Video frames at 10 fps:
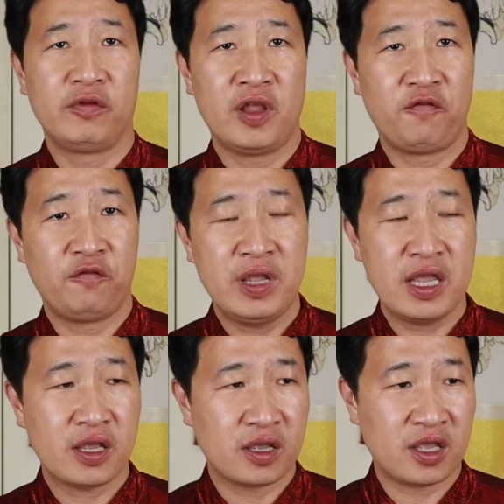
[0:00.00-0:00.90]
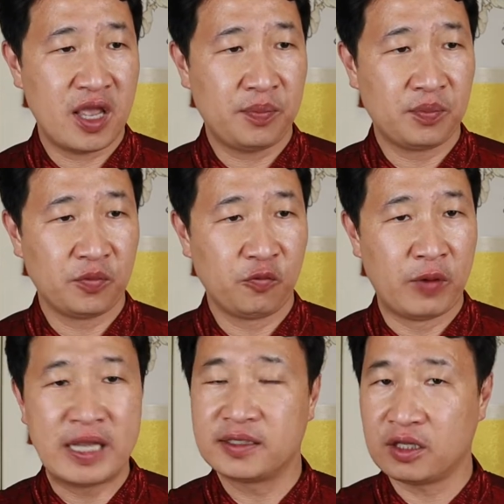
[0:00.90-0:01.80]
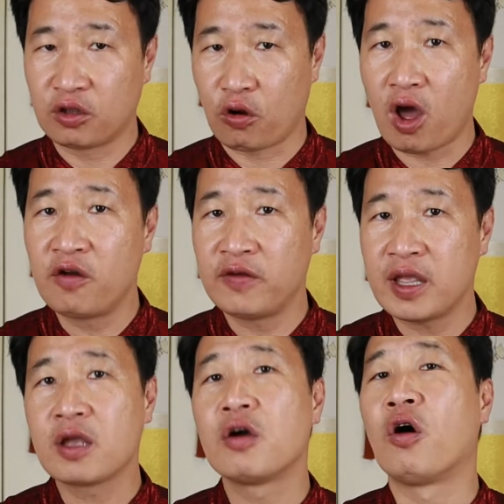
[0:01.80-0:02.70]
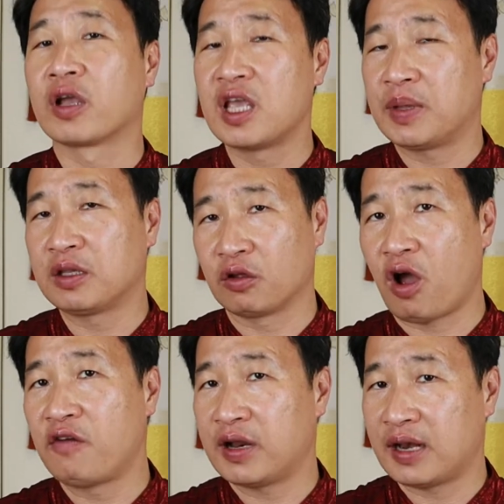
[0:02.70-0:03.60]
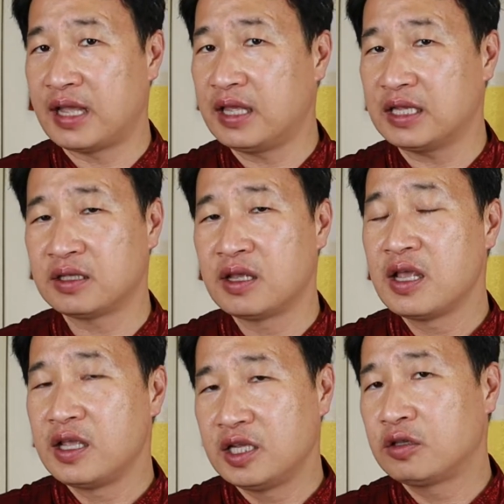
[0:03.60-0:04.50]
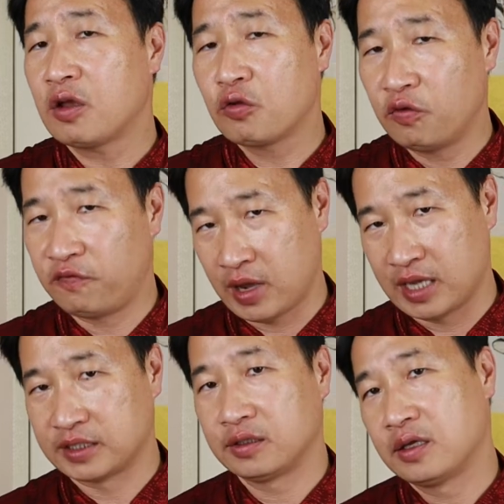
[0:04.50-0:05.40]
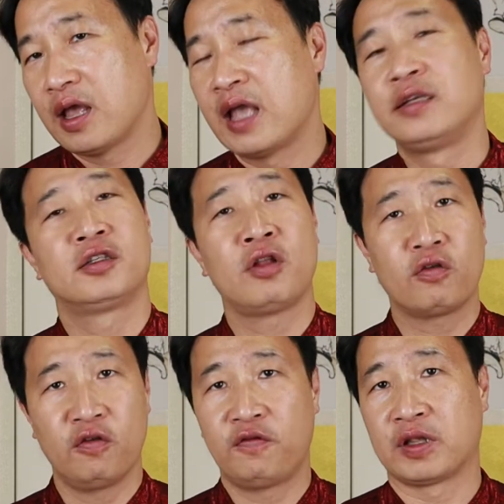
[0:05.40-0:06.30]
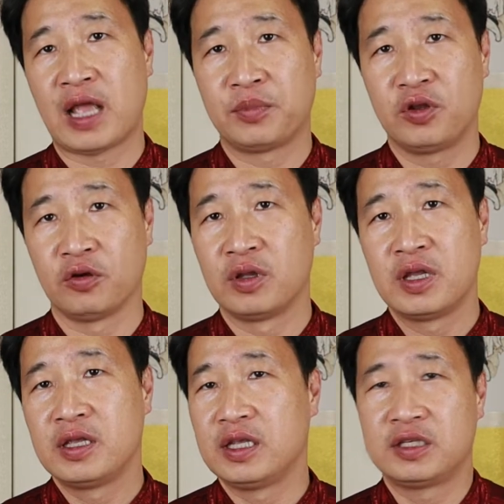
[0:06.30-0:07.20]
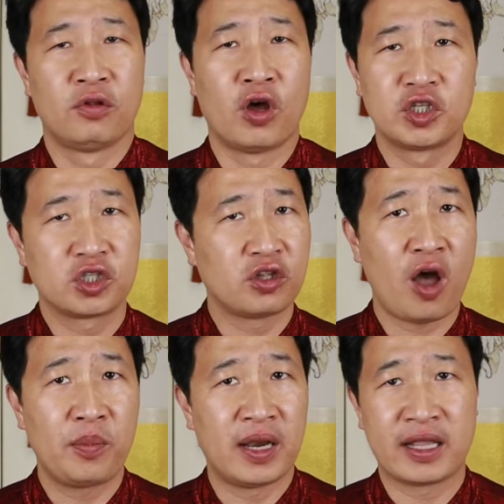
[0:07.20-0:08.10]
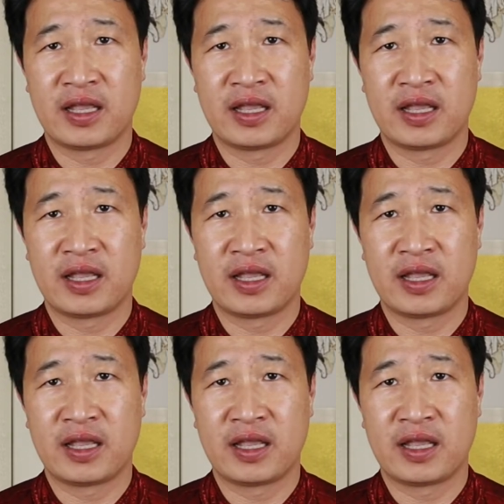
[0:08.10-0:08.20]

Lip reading: If we keep wasting the conflict or keeping the conflict like this, it's not good for us, and it's not good for them too. It's non-stop